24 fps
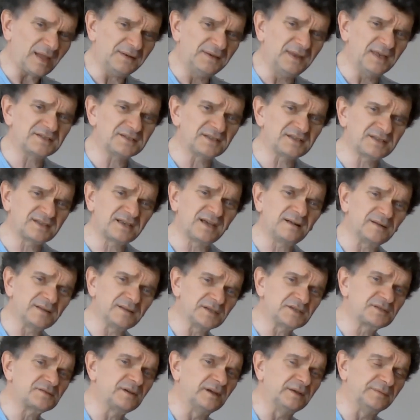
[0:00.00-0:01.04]

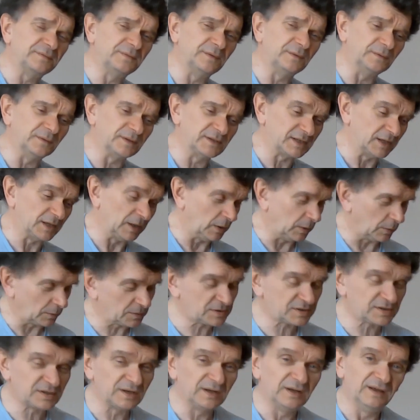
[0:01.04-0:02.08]
necessarily as straightforward as it
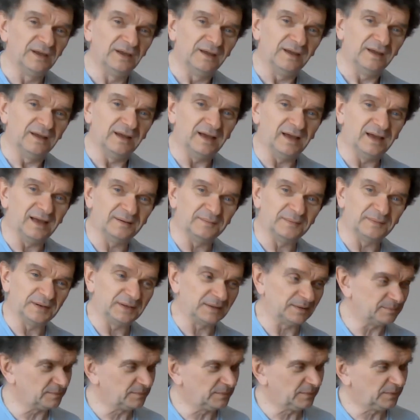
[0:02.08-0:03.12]
looks
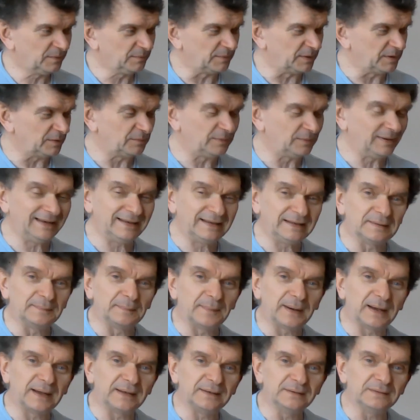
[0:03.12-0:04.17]
when you're reading the
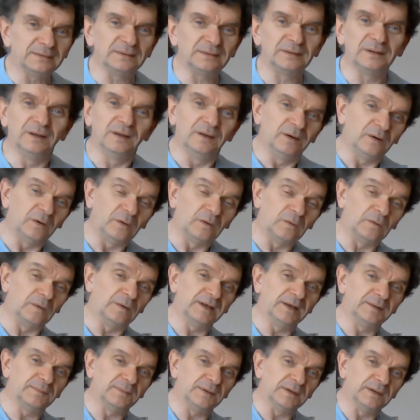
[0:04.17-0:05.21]
manual, or
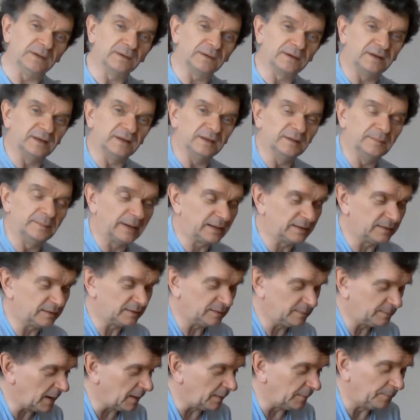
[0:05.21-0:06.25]
indeed when you're looking at the back of
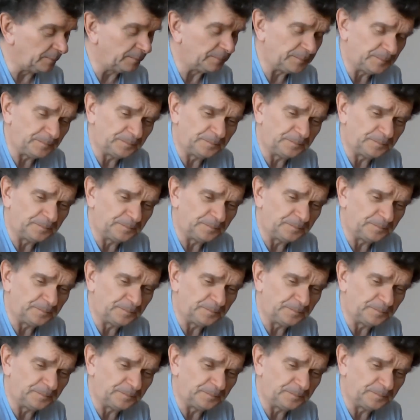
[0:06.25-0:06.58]
the mount.